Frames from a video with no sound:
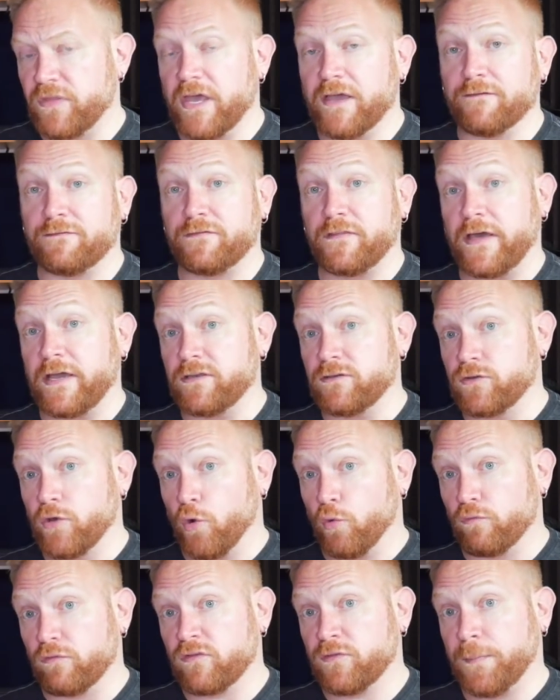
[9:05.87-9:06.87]
If they
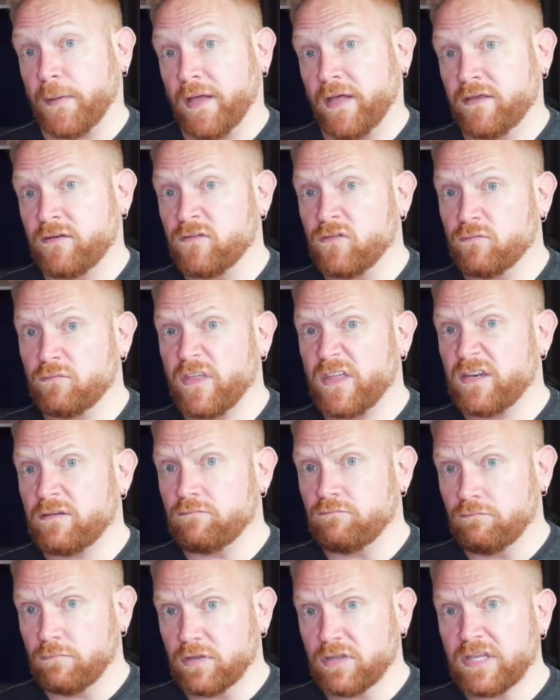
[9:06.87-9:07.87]
don't respond, then